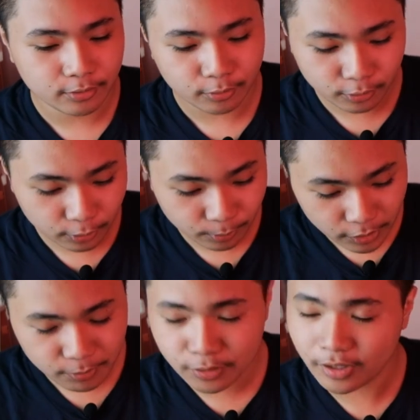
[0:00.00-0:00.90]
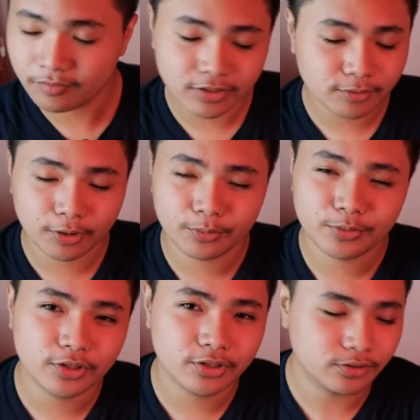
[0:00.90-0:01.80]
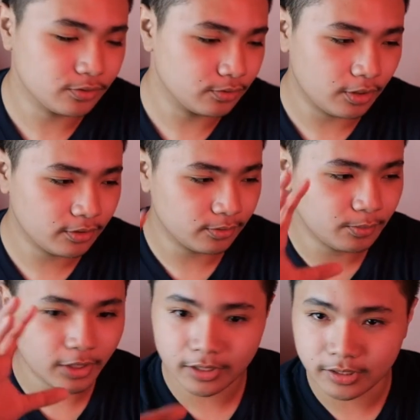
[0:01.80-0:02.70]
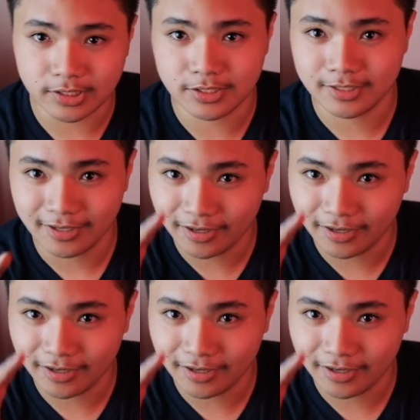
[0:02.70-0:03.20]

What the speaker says: or maybe you have any recommendations, you know, other bands,